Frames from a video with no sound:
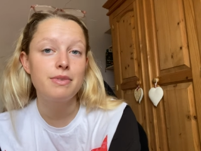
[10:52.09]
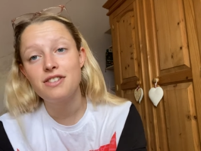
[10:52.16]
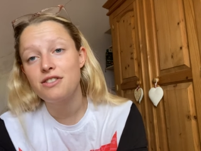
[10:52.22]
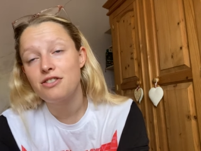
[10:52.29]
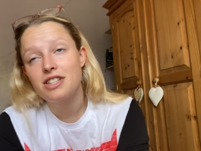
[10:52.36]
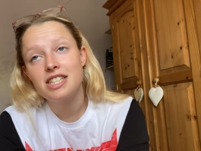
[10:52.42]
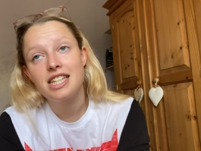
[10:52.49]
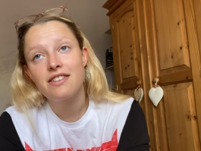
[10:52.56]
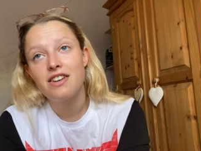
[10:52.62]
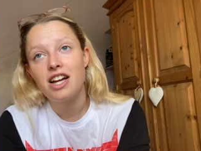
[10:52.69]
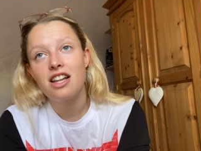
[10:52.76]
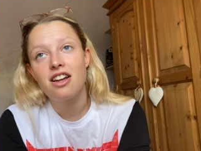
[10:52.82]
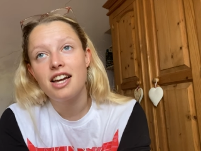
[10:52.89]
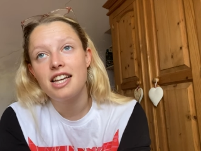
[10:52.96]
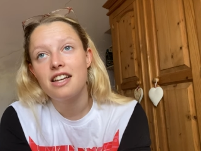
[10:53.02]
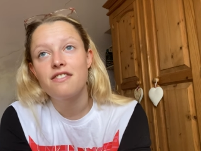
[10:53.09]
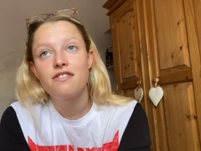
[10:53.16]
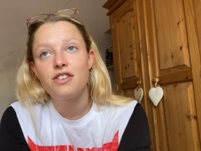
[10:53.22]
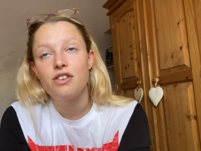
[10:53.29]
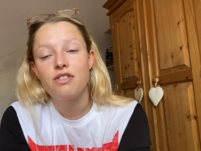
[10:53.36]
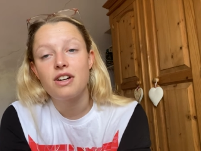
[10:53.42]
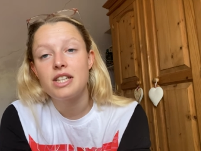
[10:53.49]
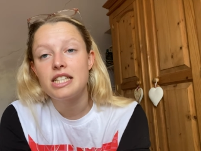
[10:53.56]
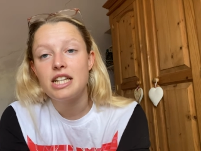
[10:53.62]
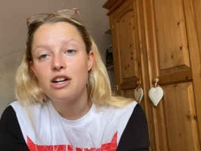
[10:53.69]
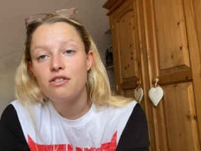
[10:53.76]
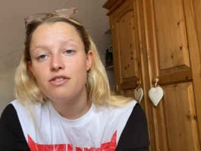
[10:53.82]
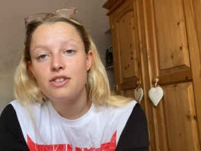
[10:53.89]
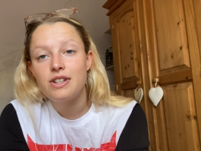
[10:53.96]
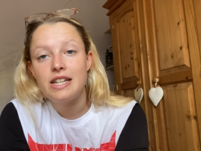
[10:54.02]
Feel free to give it a like if you found this
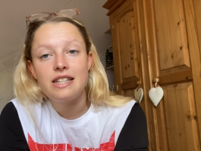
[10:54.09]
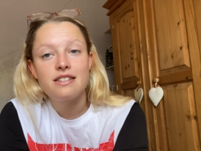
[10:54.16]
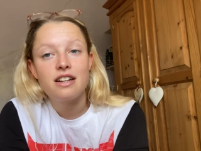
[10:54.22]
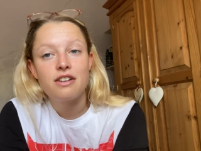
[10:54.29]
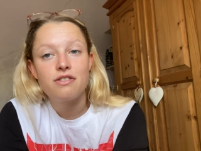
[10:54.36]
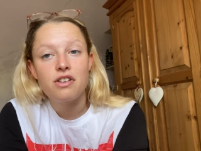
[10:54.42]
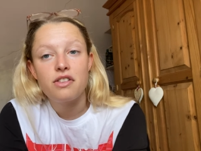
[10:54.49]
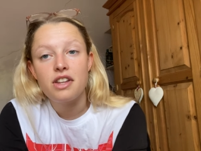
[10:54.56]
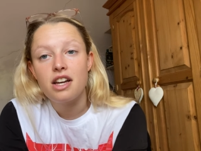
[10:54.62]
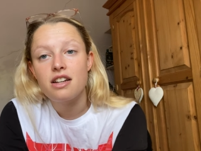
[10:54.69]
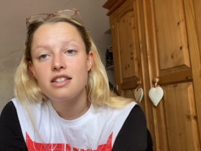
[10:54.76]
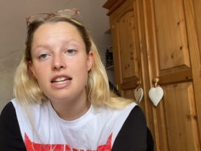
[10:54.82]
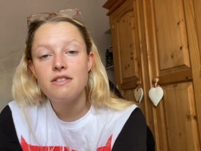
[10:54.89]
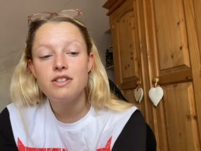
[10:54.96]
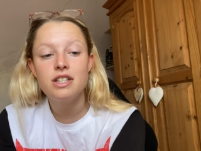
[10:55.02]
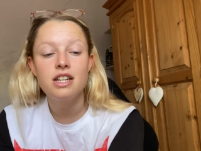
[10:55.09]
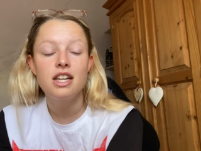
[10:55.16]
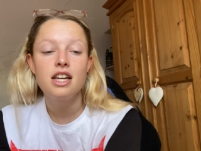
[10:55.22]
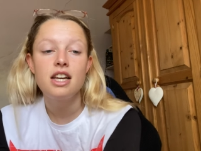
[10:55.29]
helpful and insightful on the R7